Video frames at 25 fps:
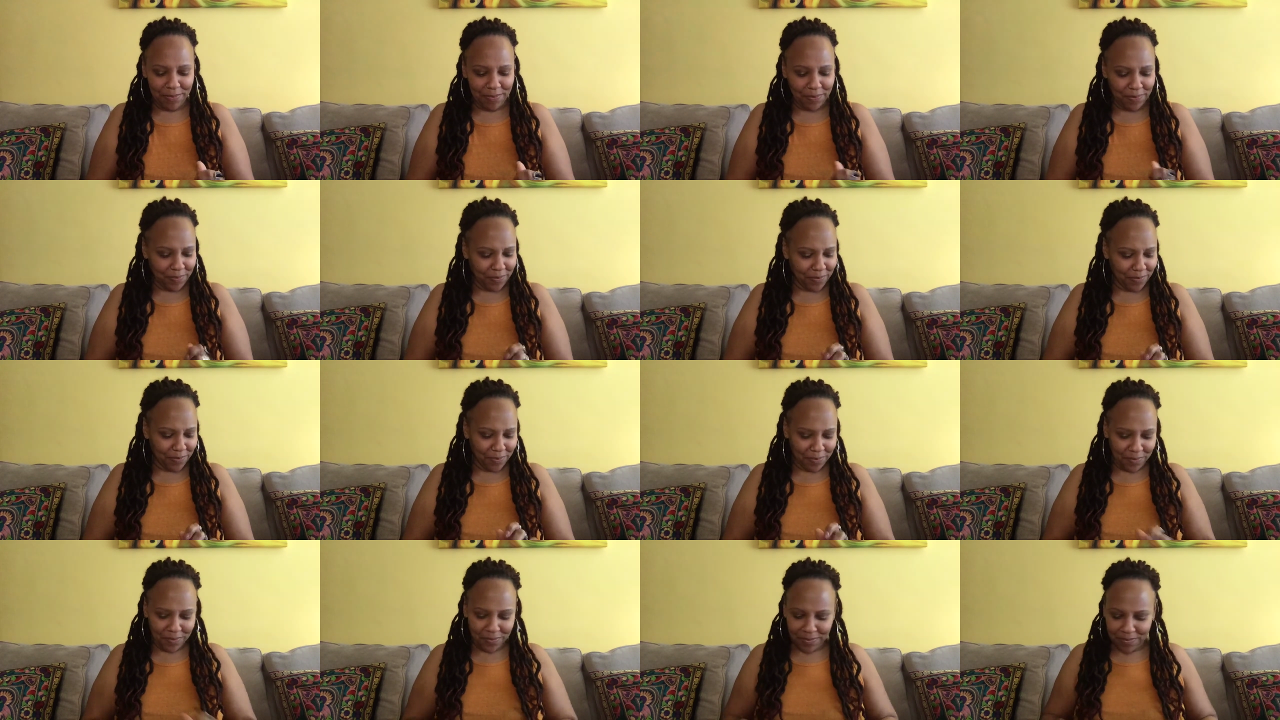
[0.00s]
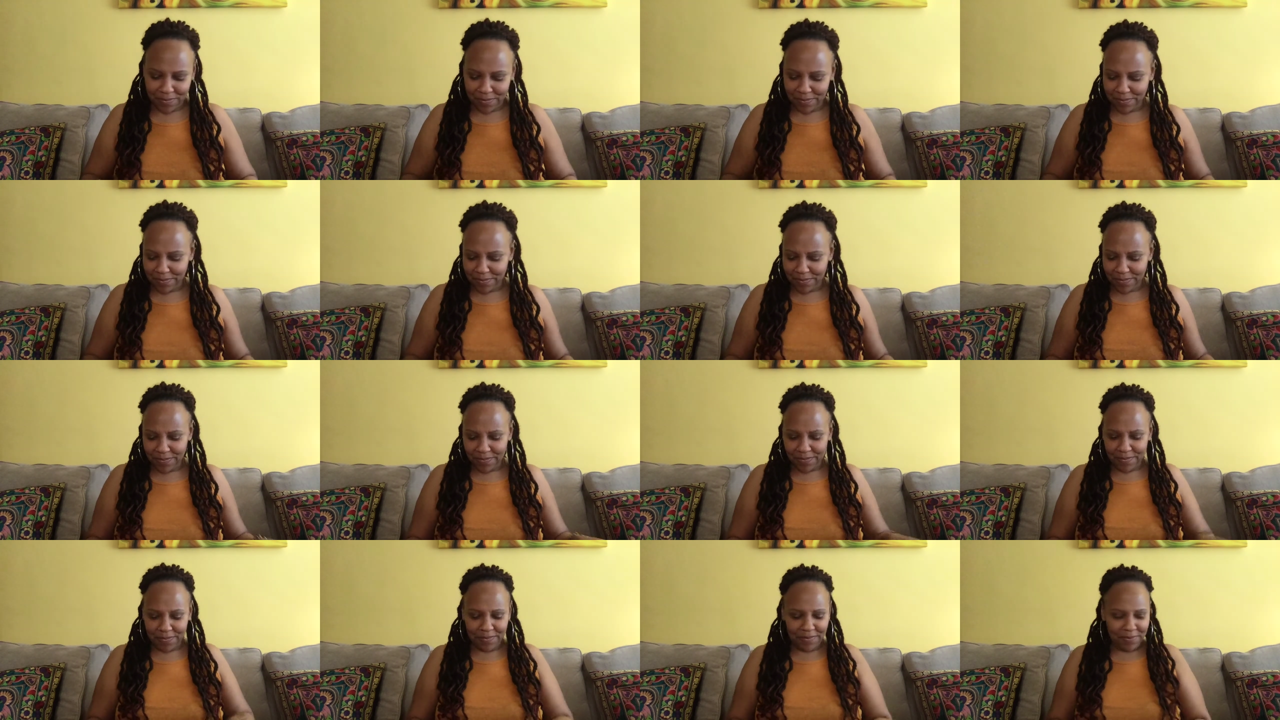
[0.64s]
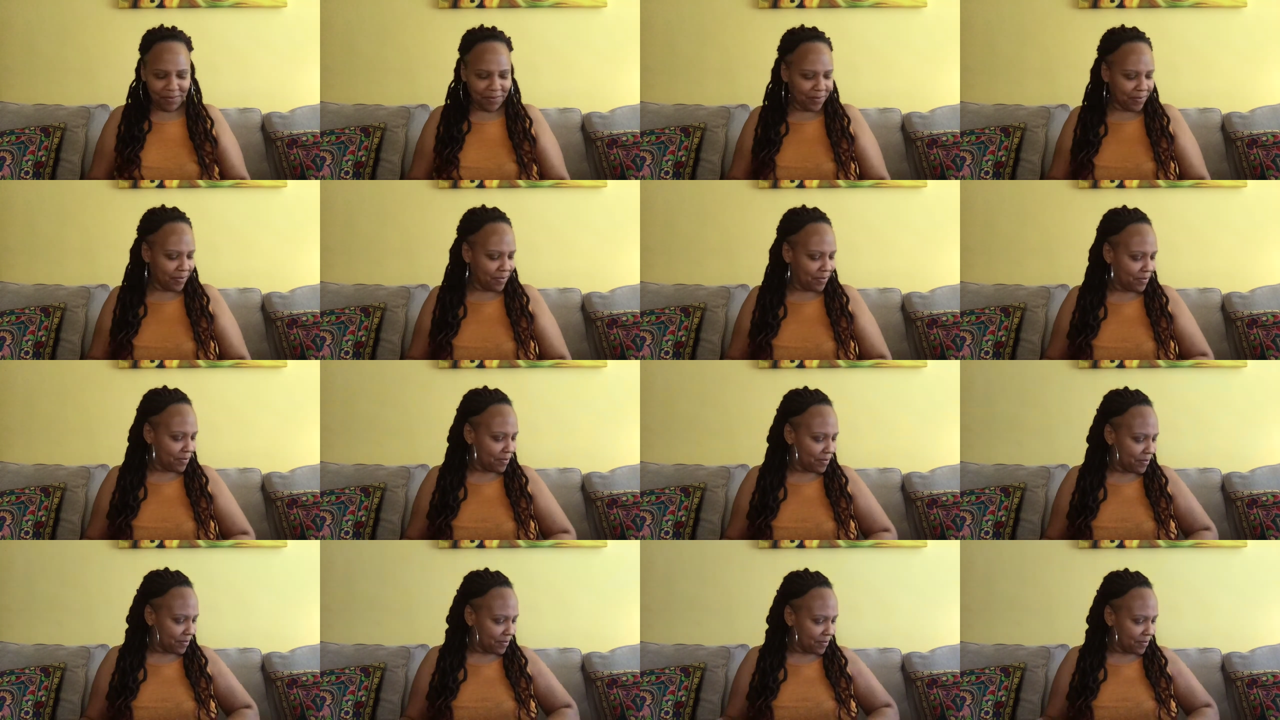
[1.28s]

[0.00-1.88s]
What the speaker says: (no one is talking)